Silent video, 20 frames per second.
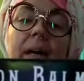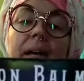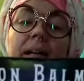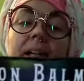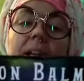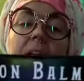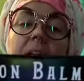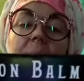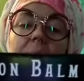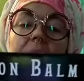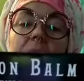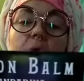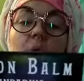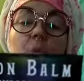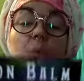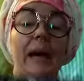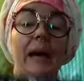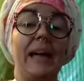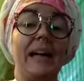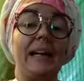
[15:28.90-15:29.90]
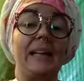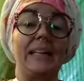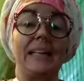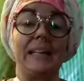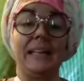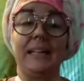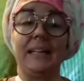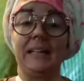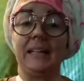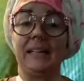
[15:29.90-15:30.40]
But it'd be great
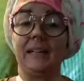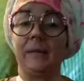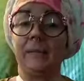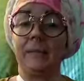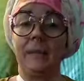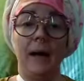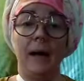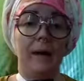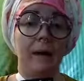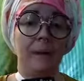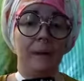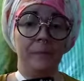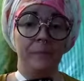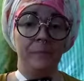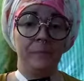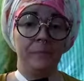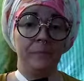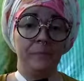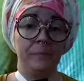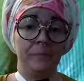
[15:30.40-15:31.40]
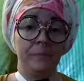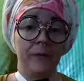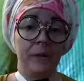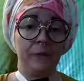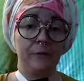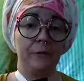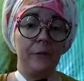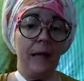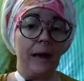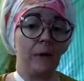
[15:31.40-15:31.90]
in um,
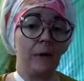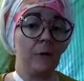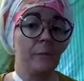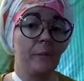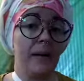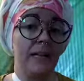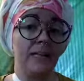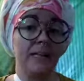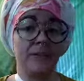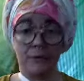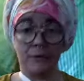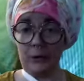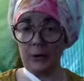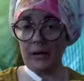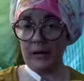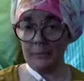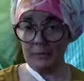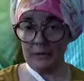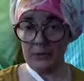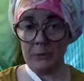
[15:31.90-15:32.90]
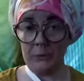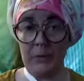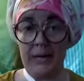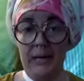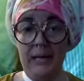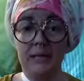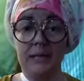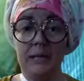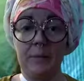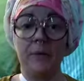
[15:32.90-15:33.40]
flower beds for in
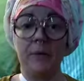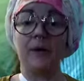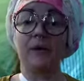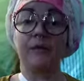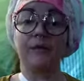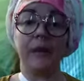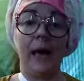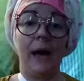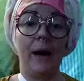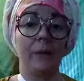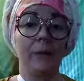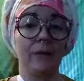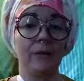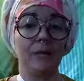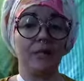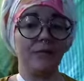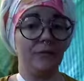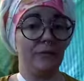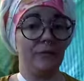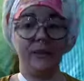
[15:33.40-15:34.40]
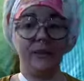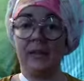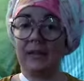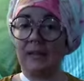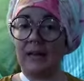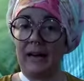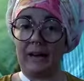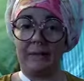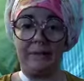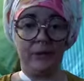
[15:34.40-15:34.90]
between some of your flowers to fill
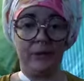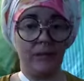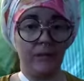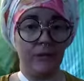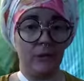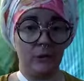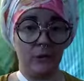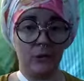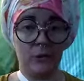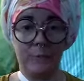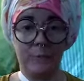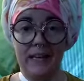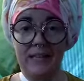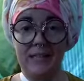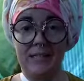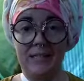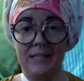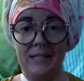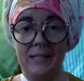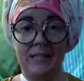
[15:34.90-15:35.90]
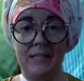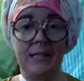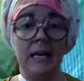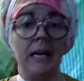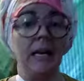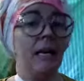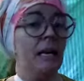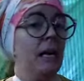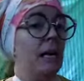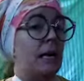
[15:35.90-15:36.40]
kind of fill in those spaces
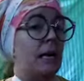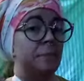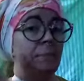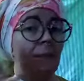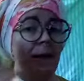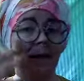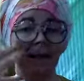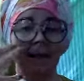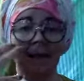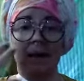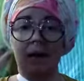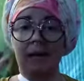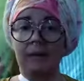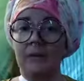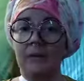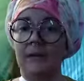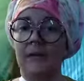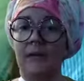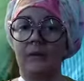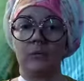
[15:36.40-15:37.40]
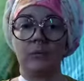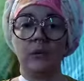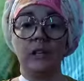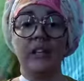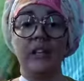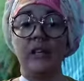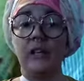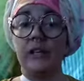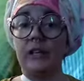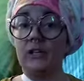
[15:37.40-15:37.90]
make that that
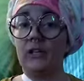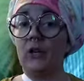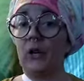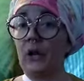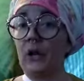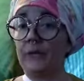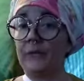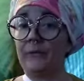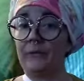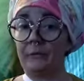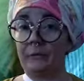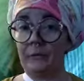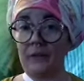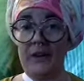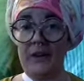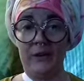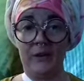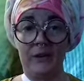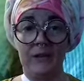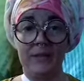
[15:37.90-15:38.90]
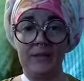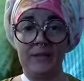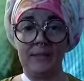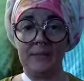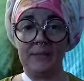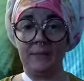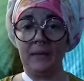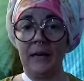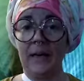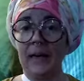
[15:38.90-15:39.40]
really good garden
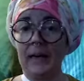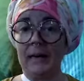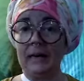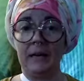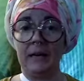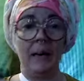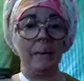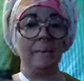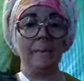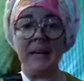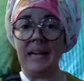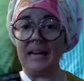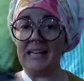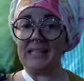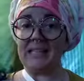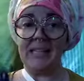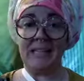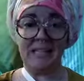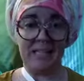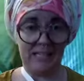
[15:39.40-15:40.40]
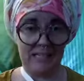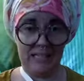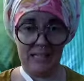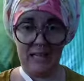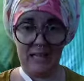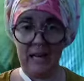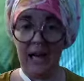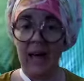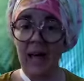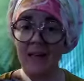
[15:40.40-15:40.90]
fragrance and amazing
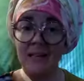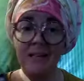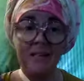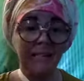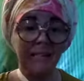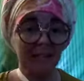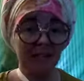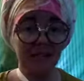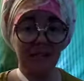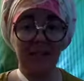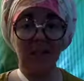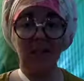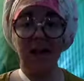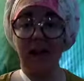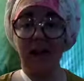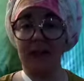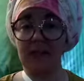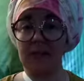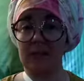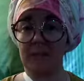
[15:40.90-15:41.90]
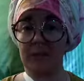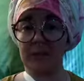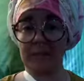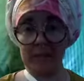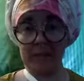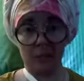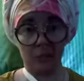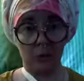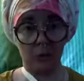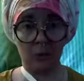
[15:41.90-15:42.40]
tea and it still has the
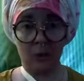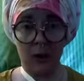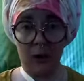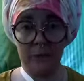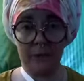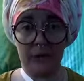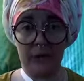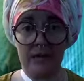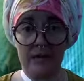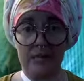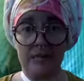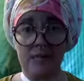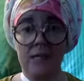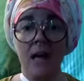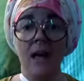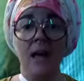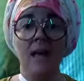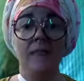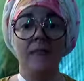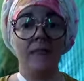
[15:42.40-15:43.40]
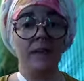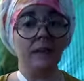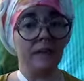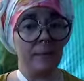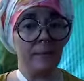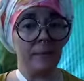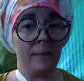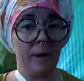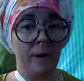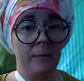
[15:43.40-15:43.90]
medicinal properties that
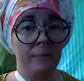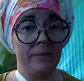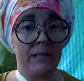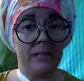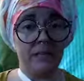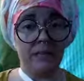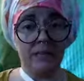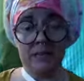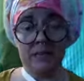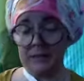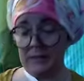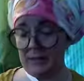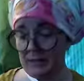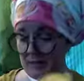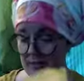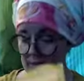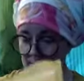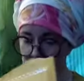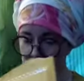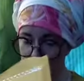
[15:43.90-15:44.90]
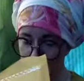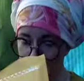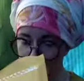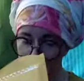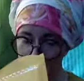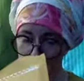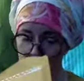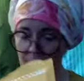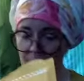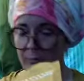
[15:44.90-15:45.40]
lemon balm does
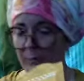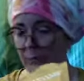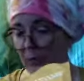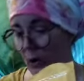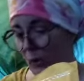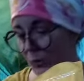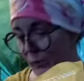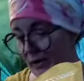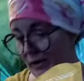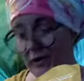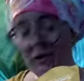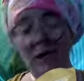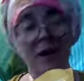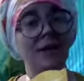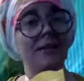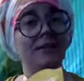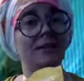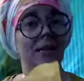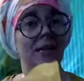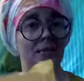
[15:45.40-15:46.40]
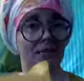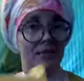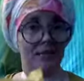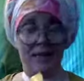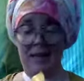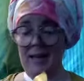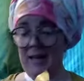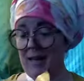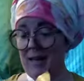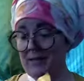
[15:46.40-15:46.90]
so we are not done
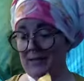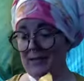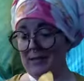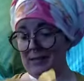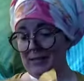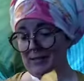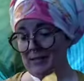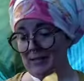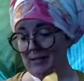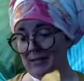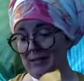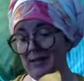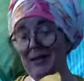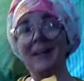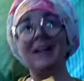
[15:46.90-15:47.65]
yet i know we're